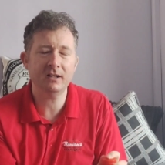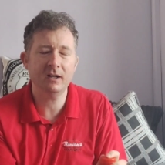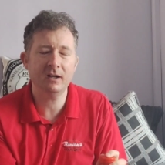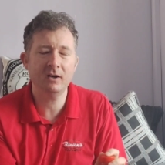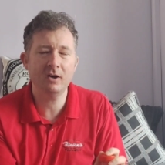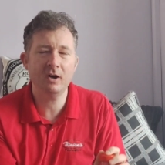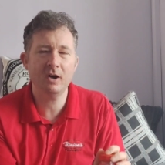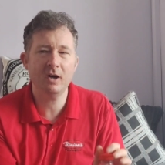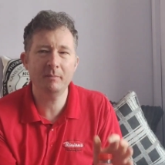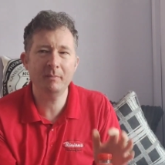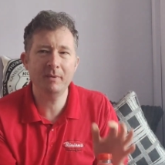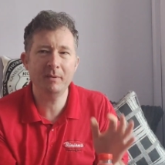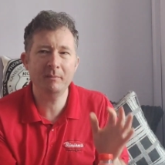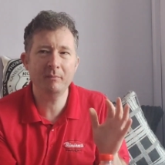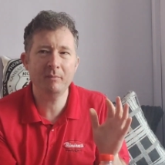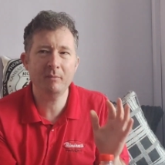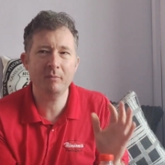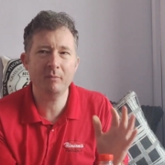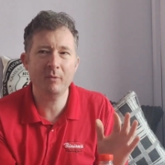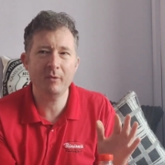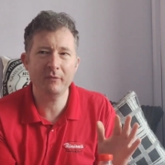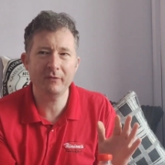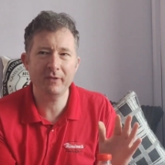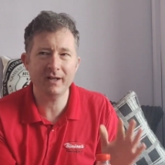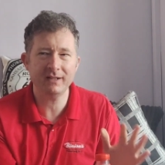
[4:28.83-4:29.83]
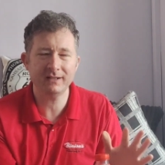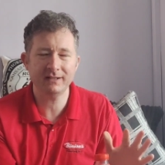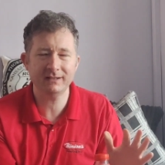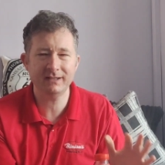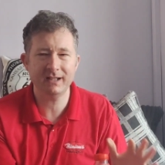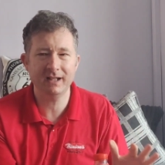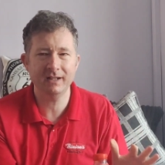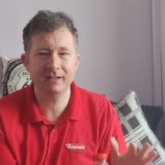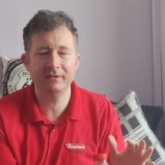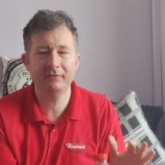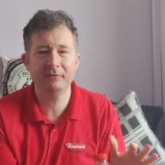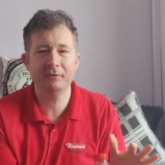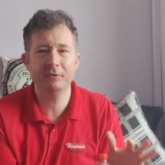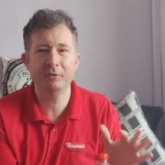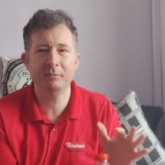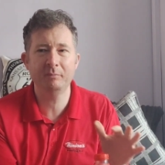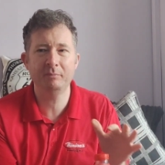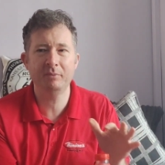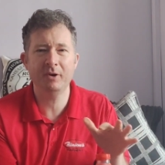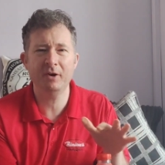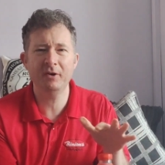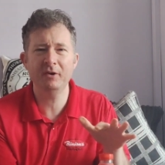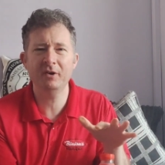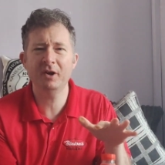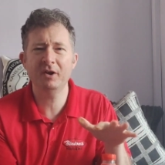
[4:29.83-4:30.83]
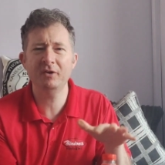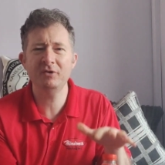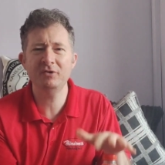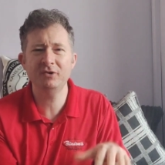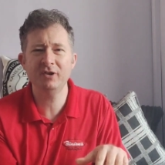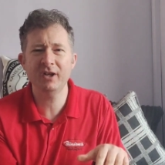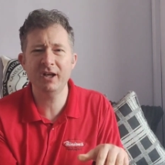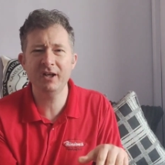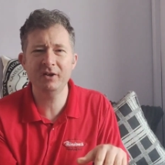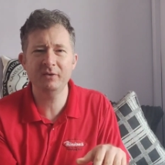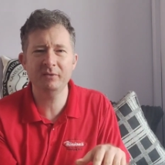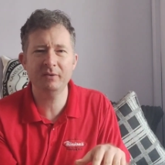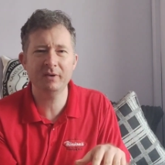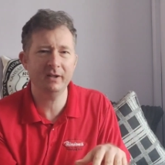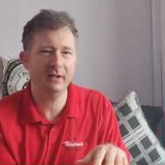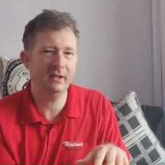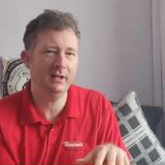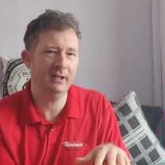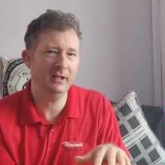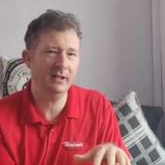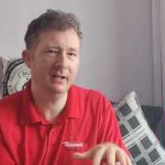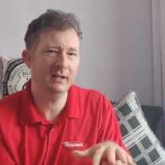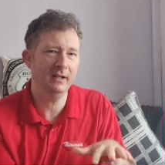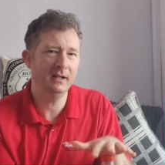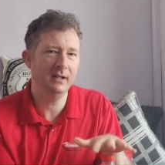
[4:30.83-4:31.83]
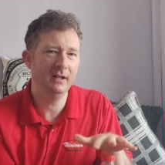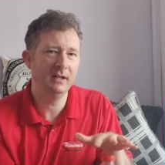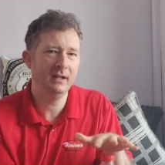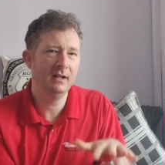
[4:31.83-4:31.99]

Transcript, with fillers: I can't remember what that stands for, but I know generally